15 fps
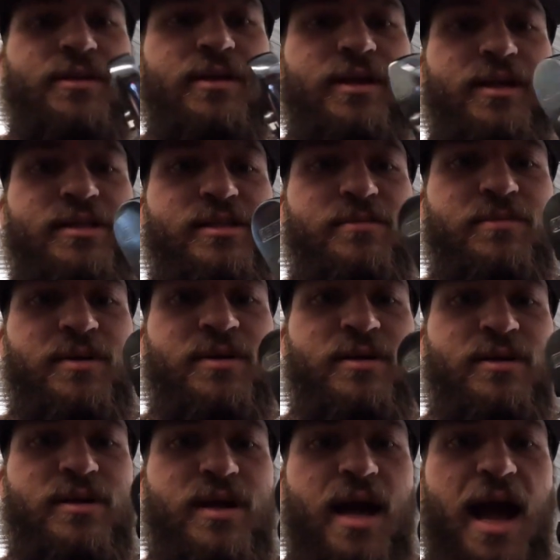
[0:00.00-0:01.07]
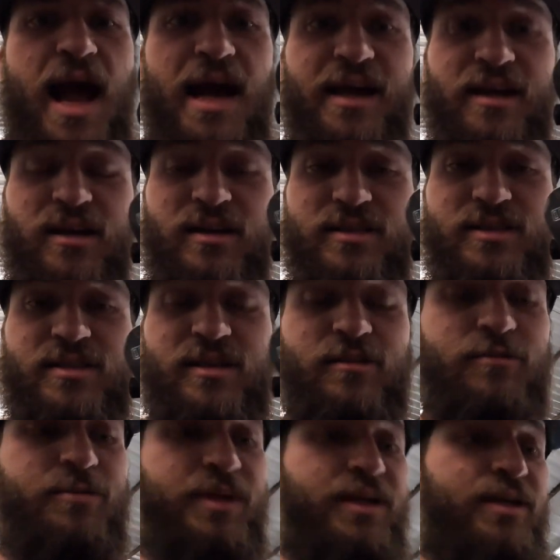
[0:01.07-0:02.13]
Got some Icon
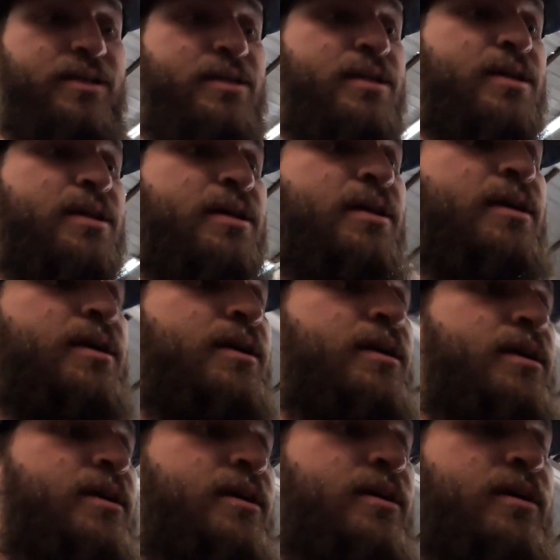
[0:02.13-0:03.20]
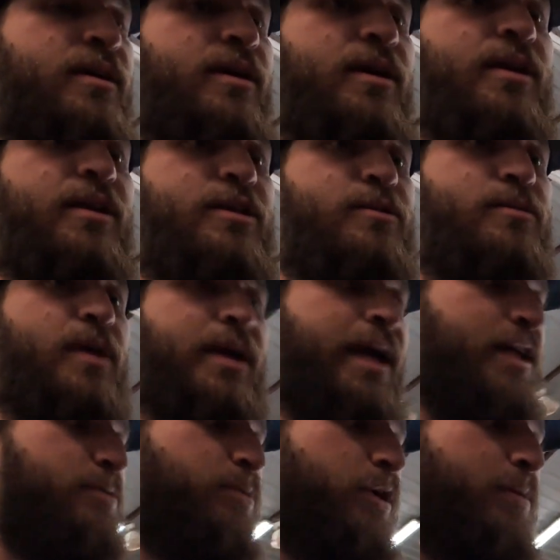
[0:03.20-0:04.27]
stuff because I
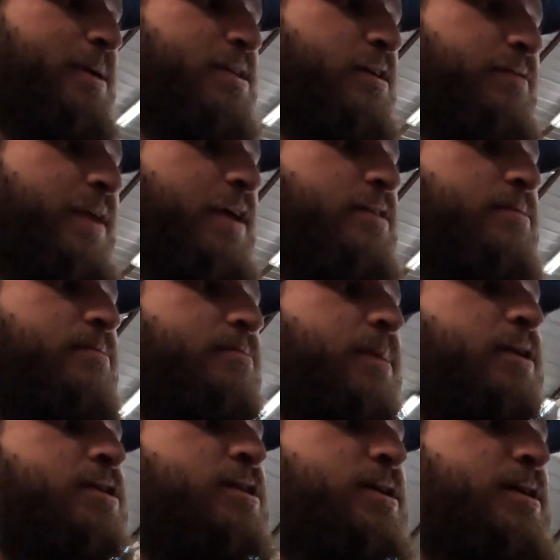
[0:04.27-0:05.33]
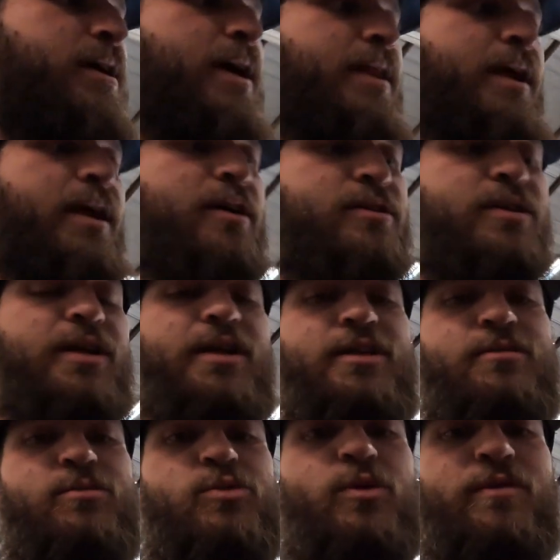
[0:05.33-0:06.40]
can't spoil myself that much. And then I also needed
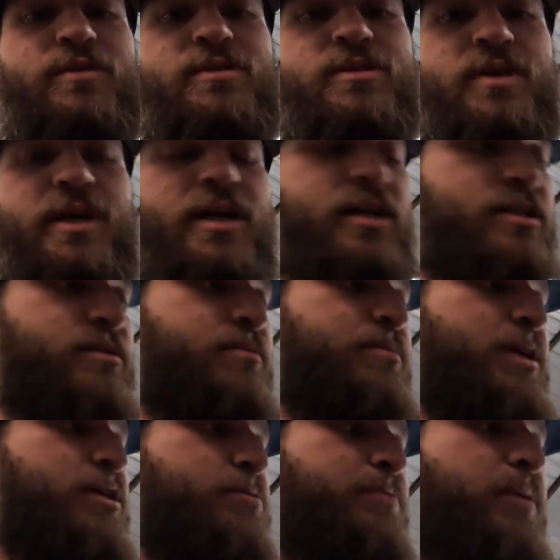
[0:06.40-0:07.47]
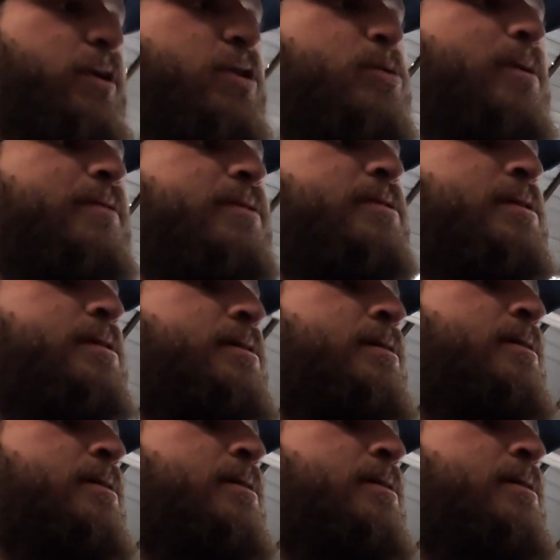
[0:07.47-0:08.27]
some swivels, so I got some Pittsburgh swivels.